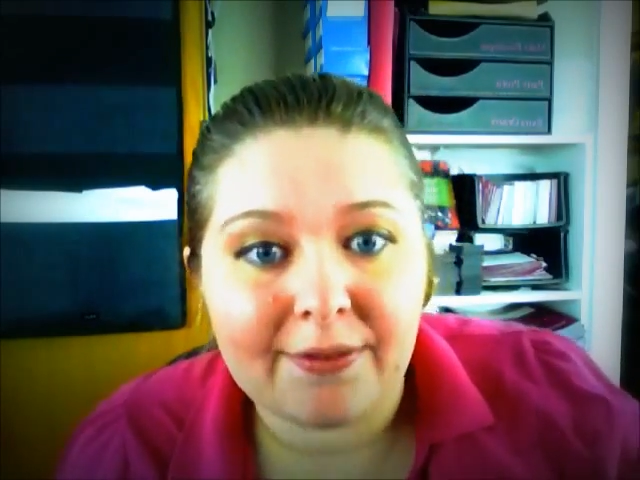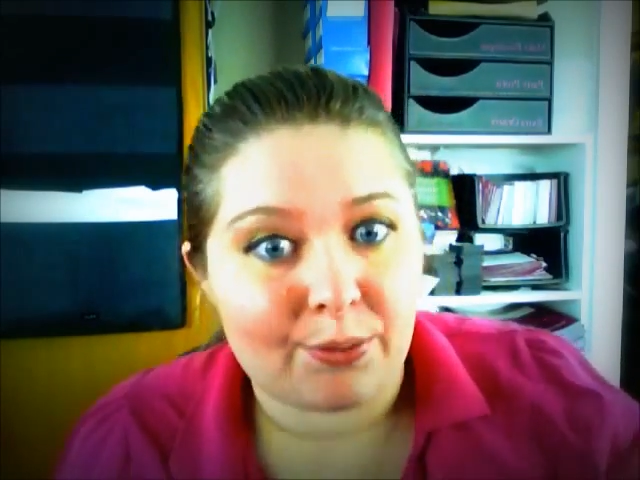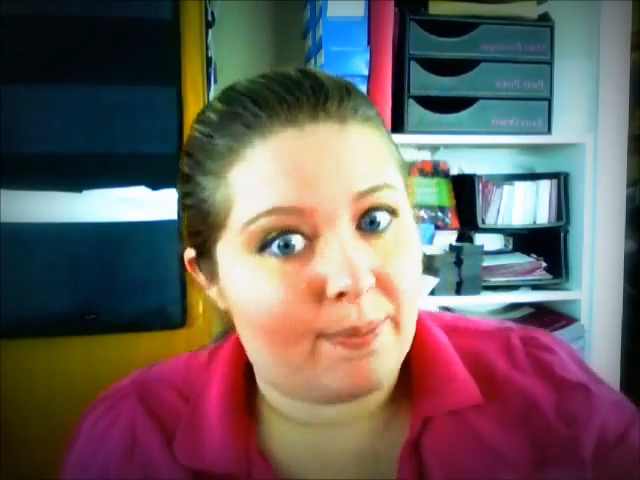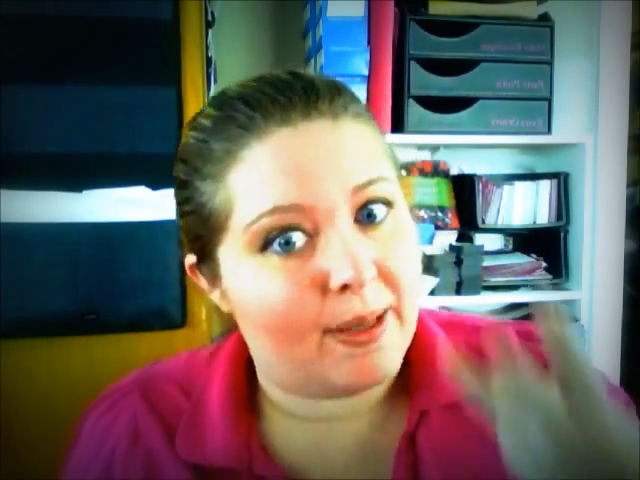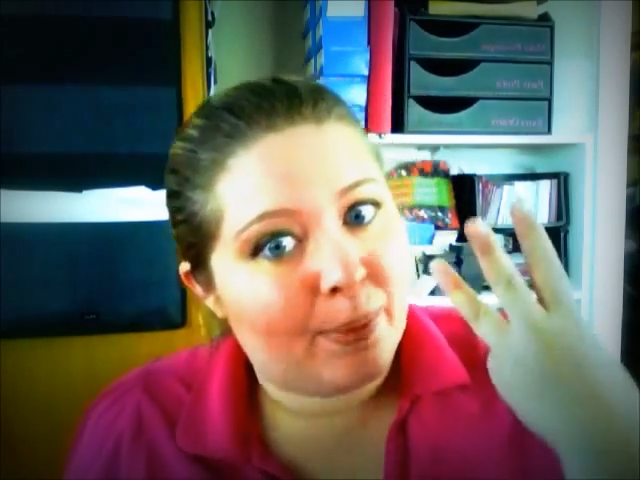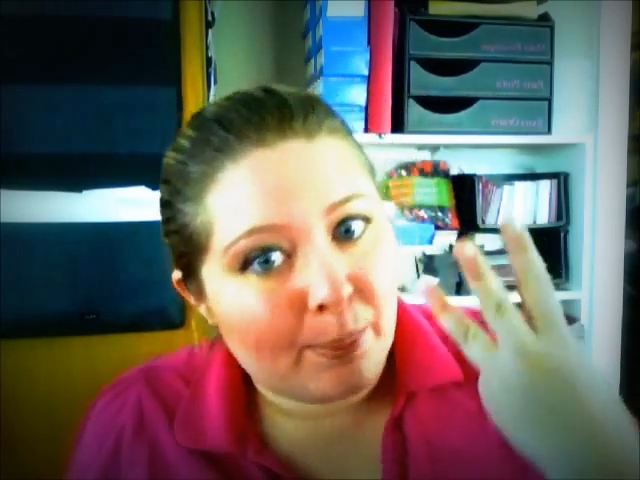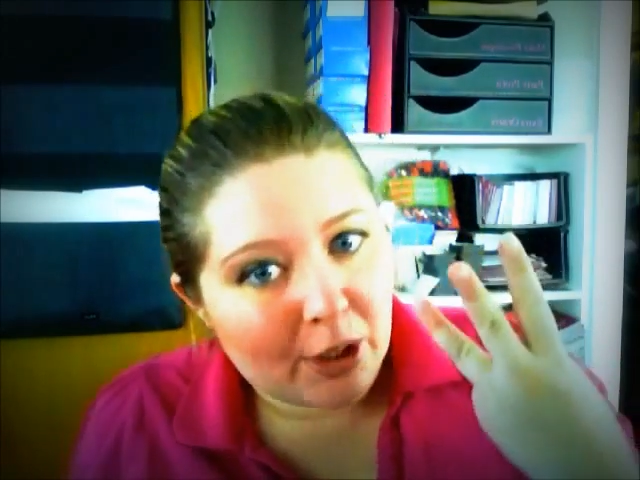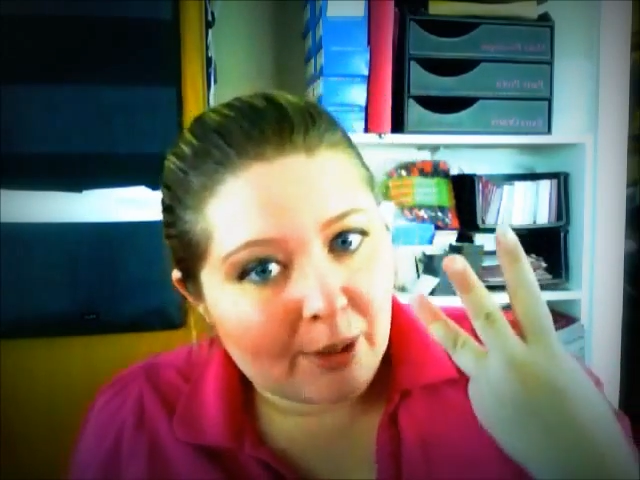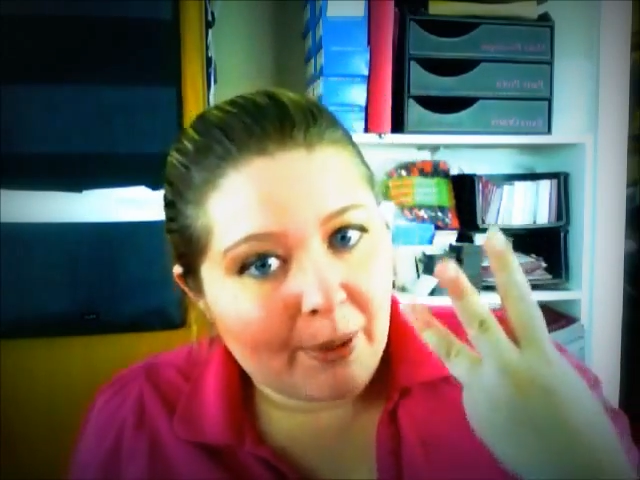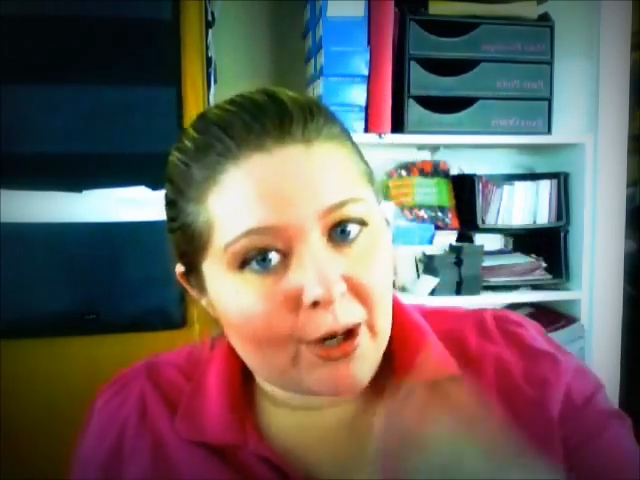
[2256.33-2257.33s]
If 3 people
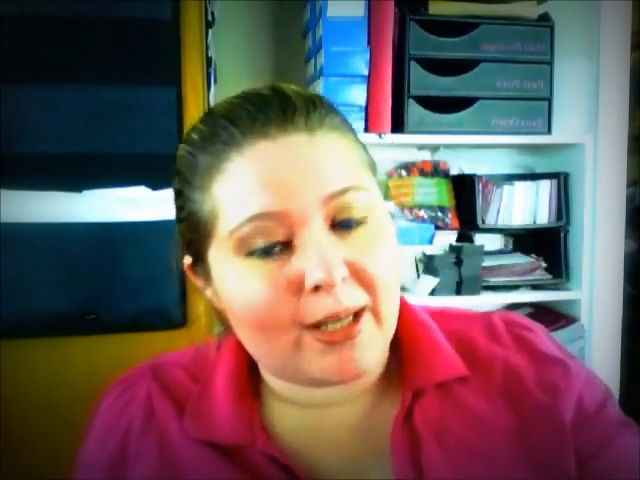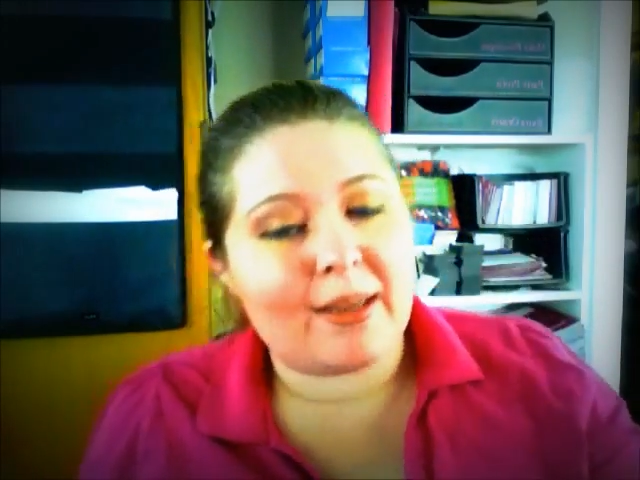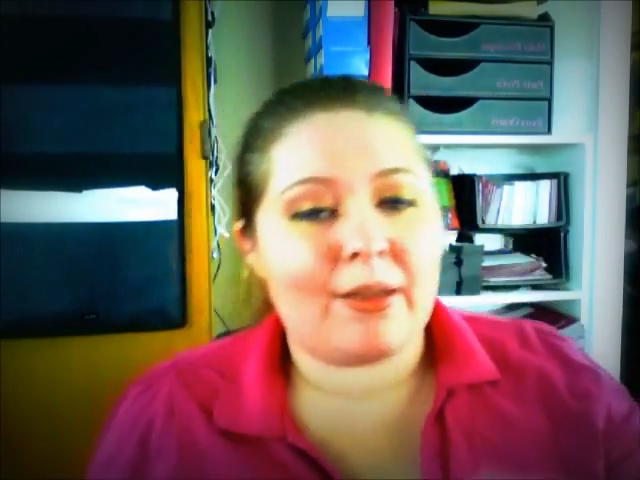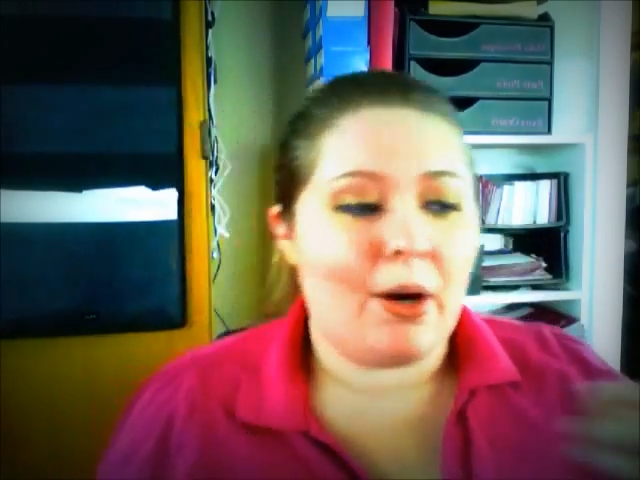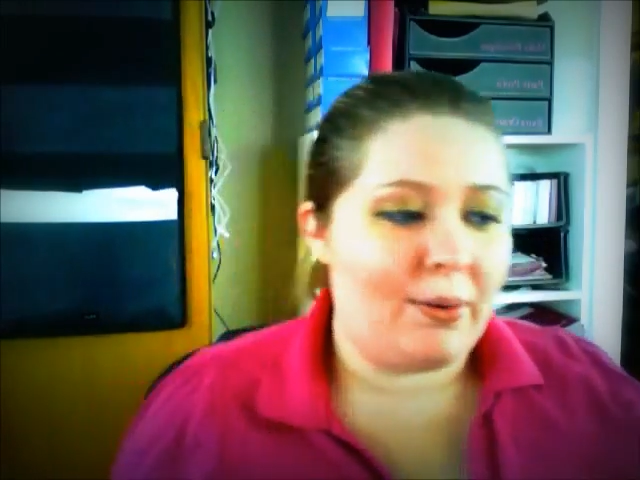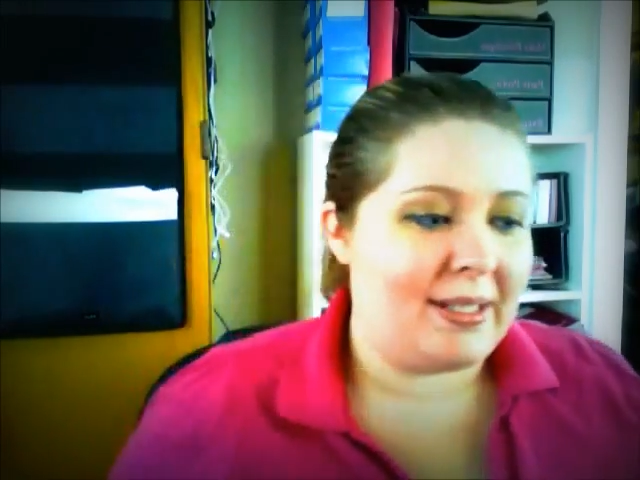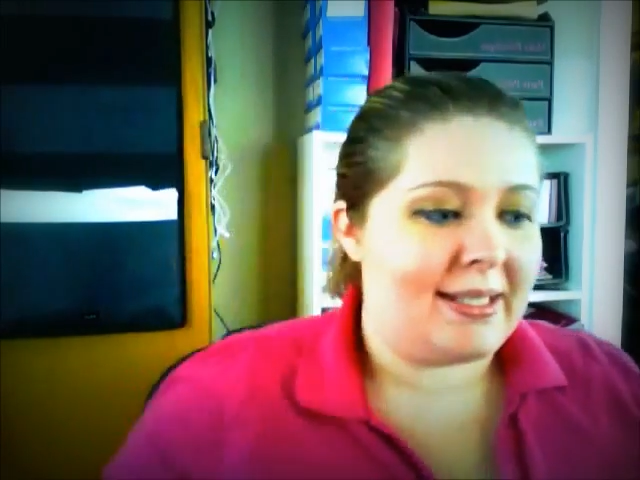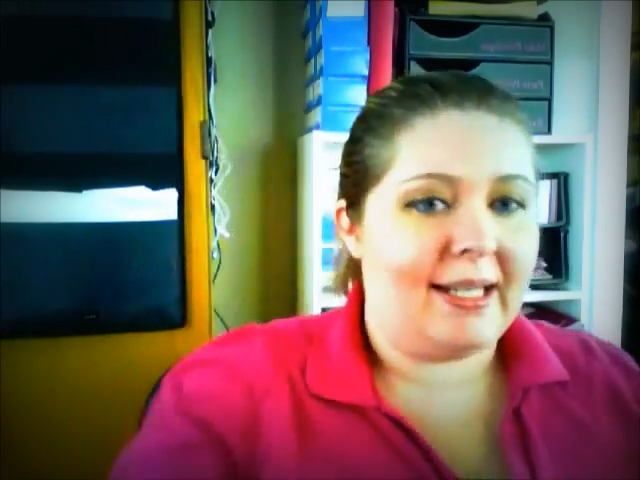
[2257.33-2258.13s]
book a party, then the hostess